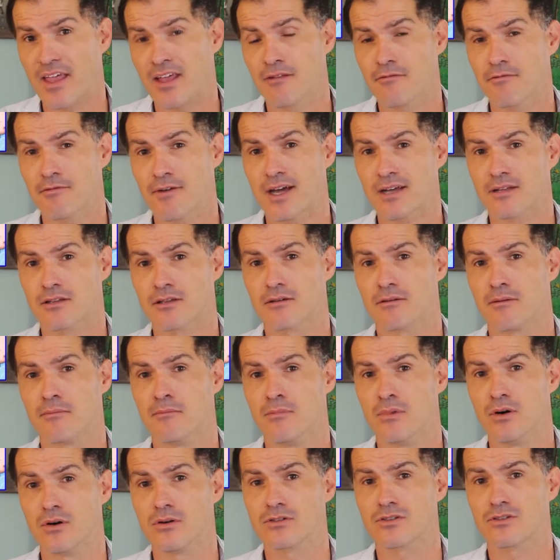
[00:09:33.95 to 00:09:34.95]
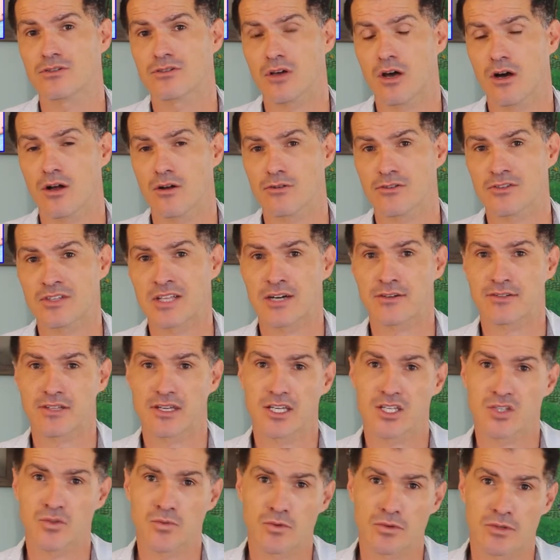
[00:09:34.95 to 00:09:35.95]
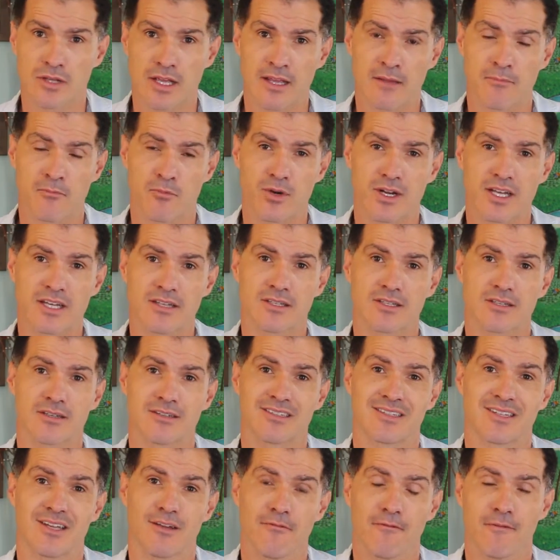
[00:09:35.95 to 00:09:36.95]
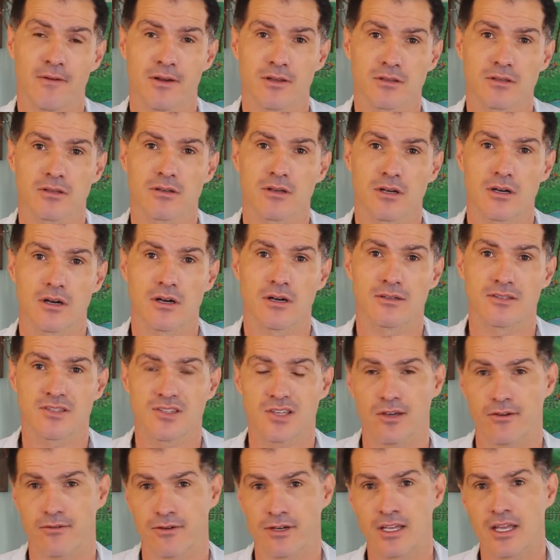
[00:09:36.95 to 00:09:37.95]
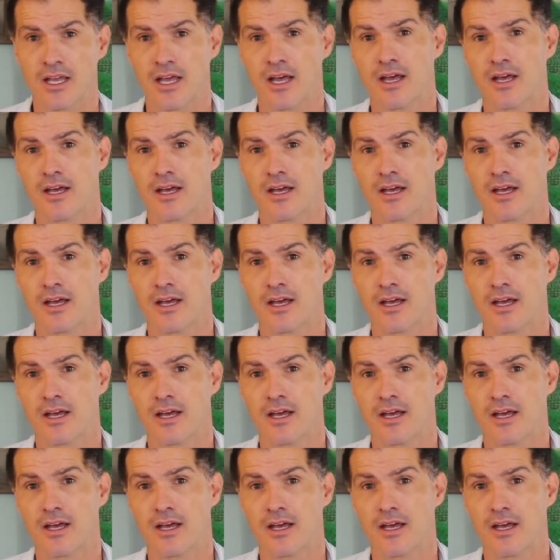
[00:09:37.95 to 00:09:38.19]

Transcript: In fact, most scholars nowadays would embrace a different uh, theory,